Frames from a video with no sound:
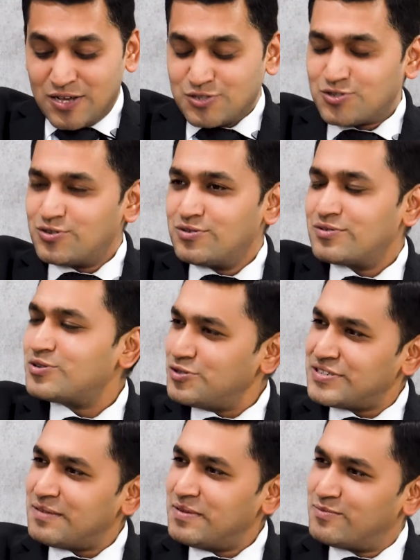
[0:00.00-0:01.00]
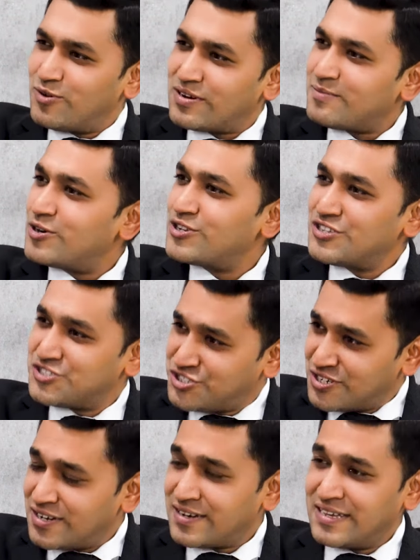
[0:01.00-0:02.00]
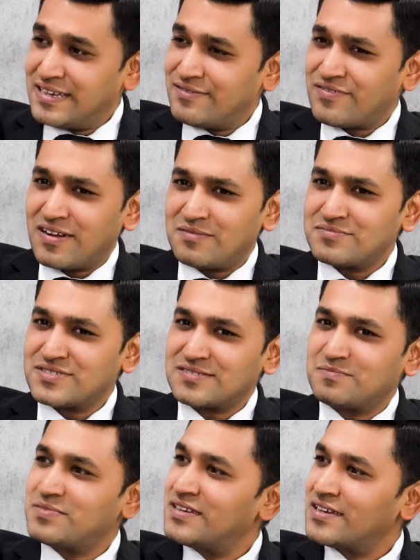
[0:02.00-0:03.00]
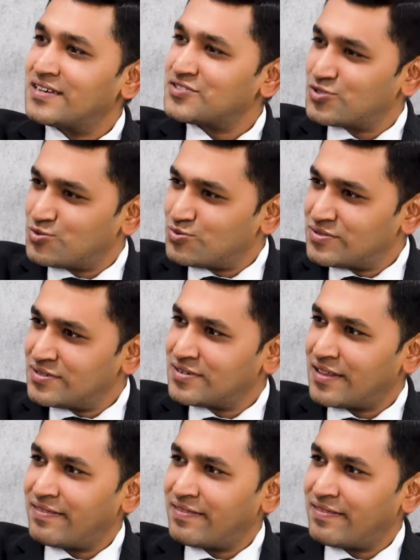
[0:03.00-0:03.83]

So could you tell me more about your journey from just being a student,